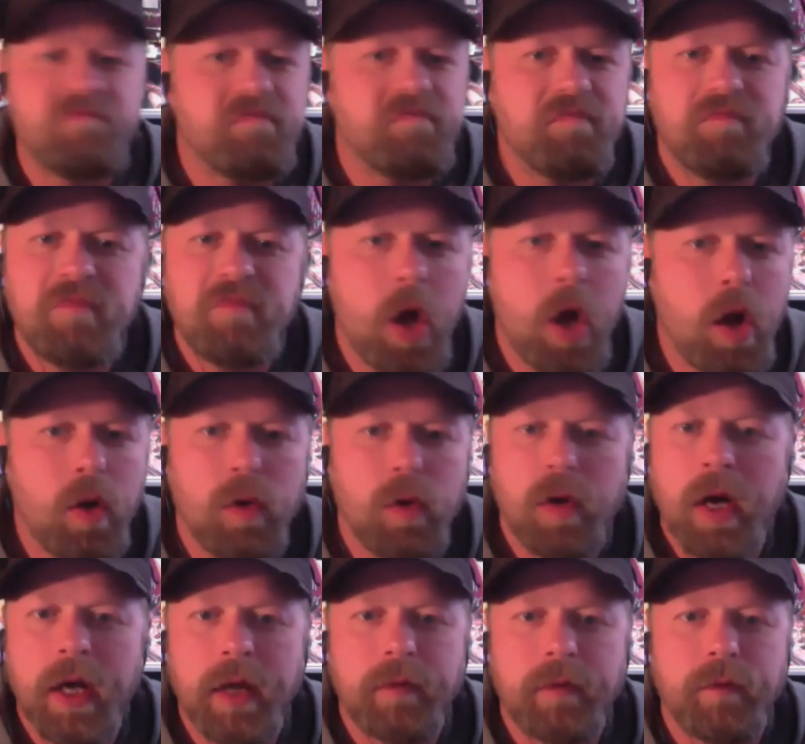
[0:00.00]
No,
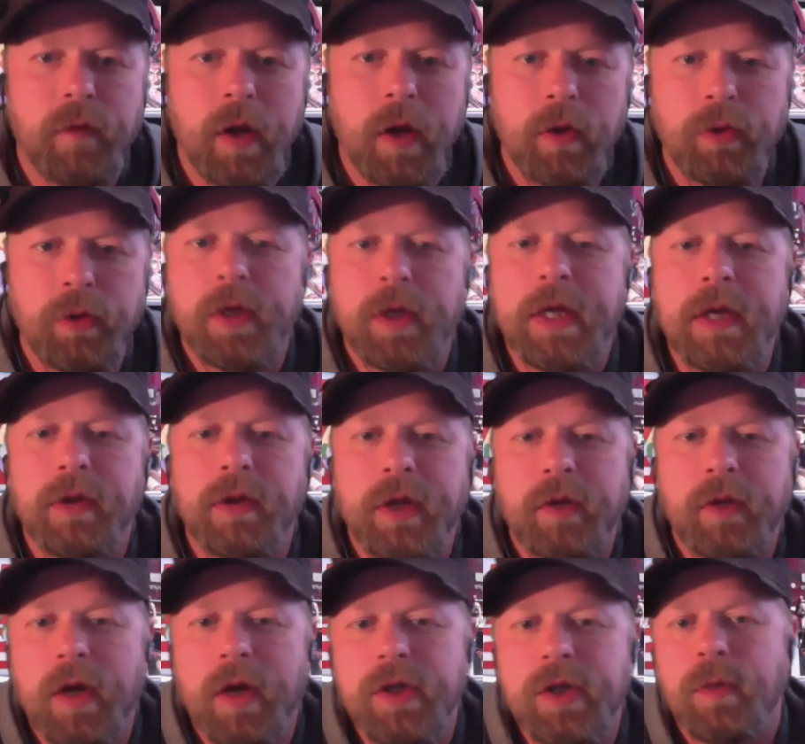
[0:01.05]
I followed the healing
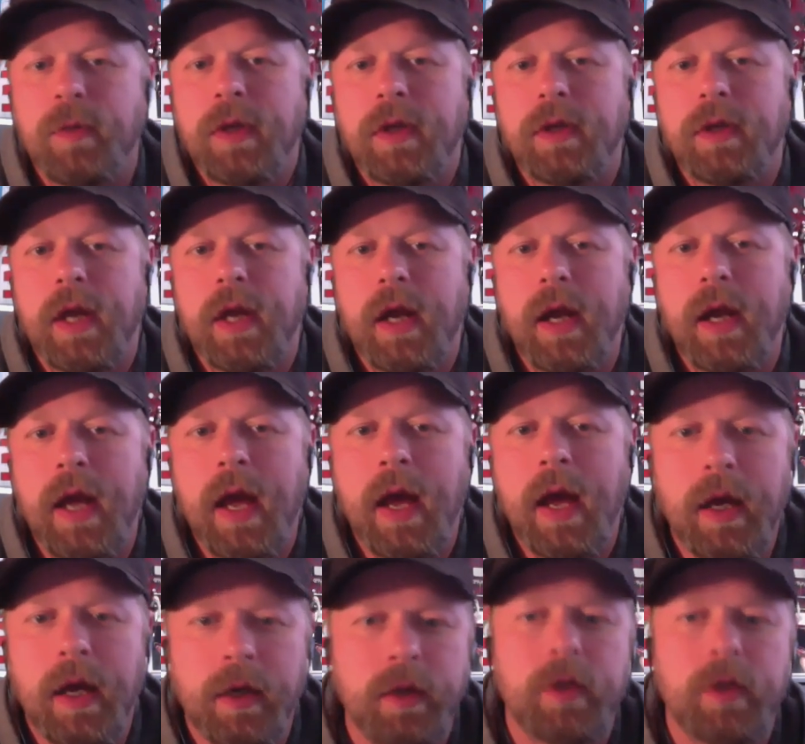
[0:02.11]
regimen that I
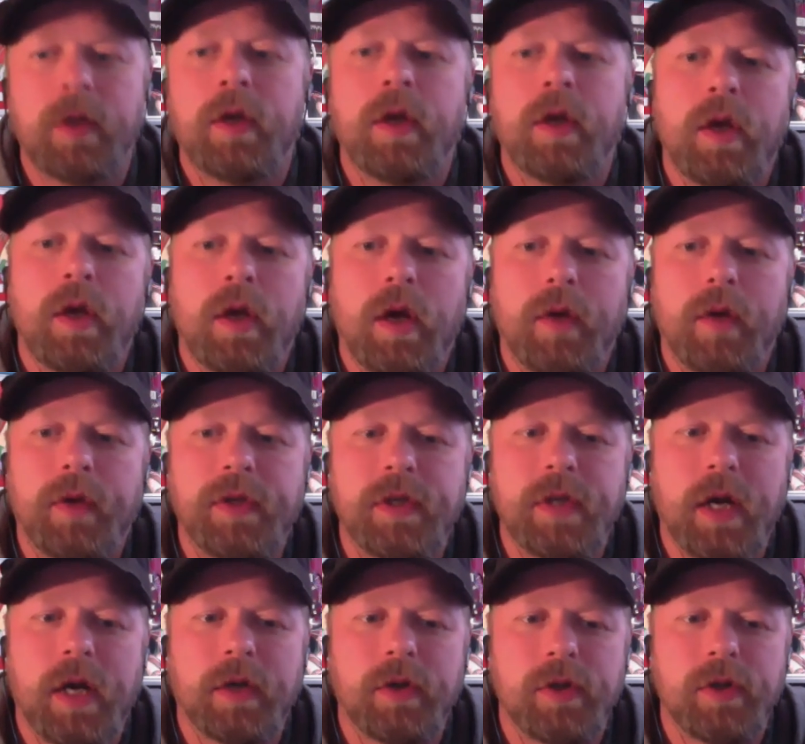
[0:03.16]
had, that the
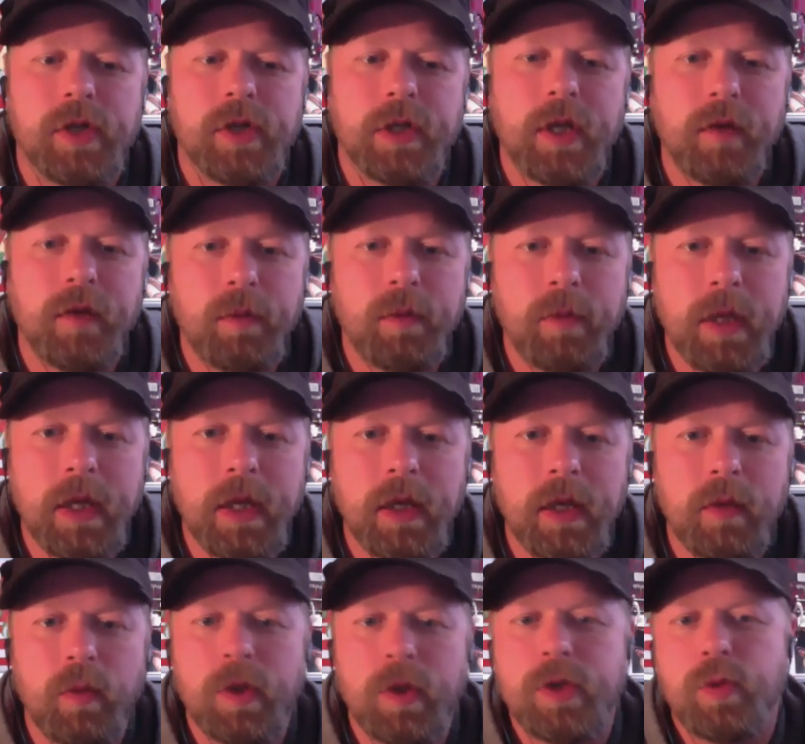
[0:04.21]
doctors had given
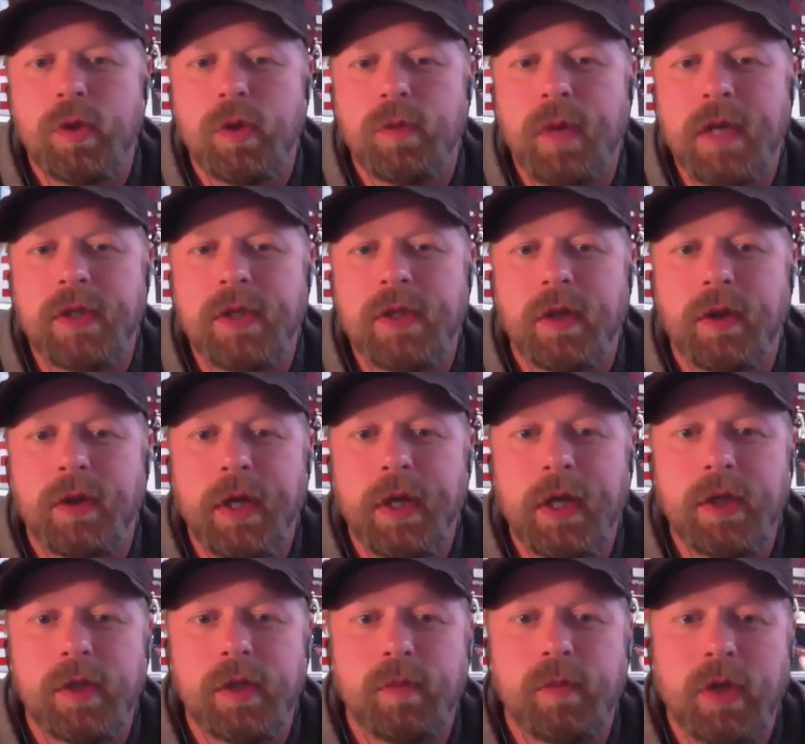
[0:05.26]
me, which was basically
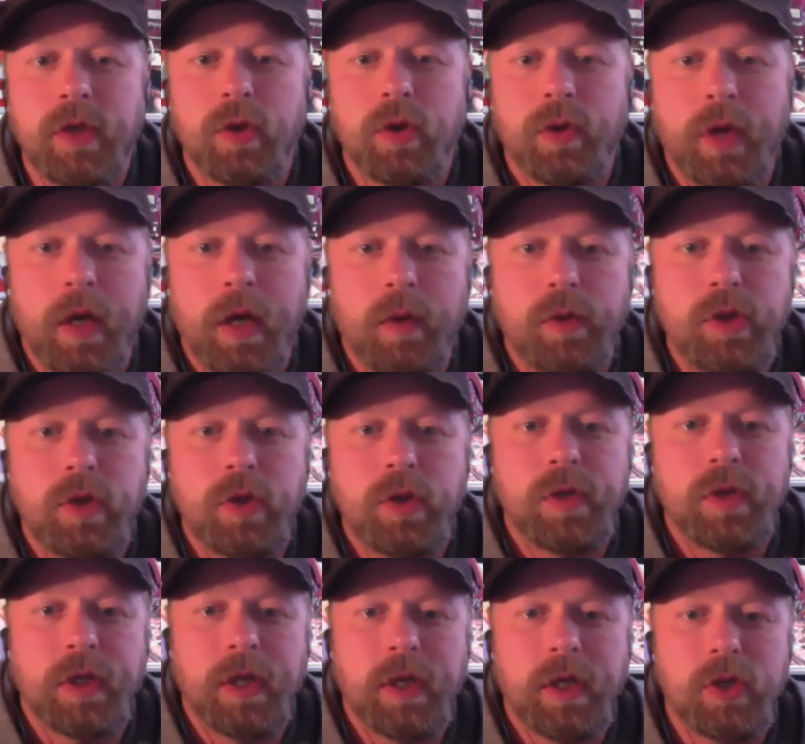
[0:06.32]
just make sure that I was
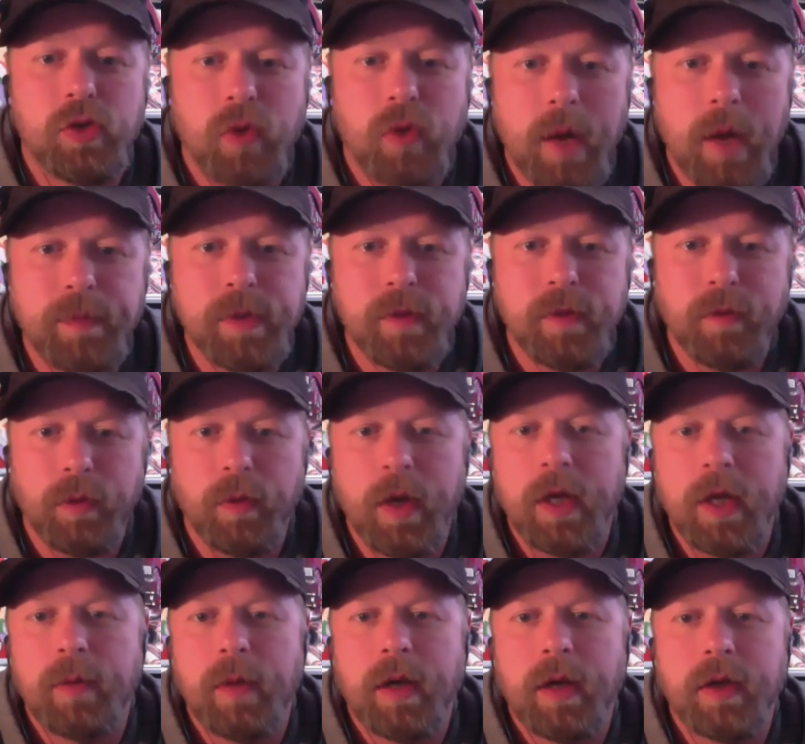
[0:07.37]
using these drops for the
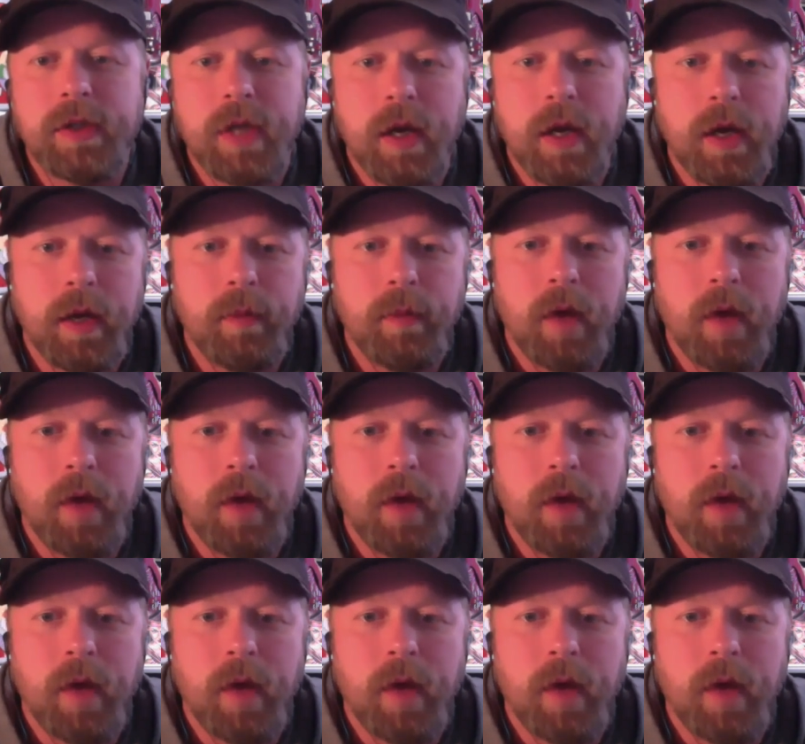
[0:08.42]
right amount of time.